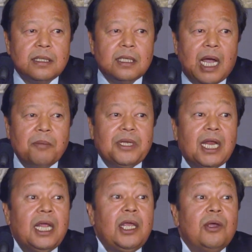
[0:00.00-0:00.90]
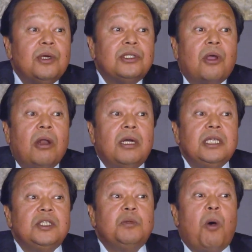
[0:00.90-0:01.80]
I'm telling you, it's
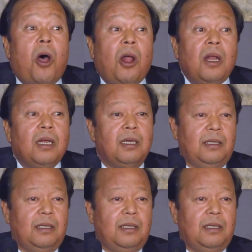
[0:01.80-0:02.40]
already small.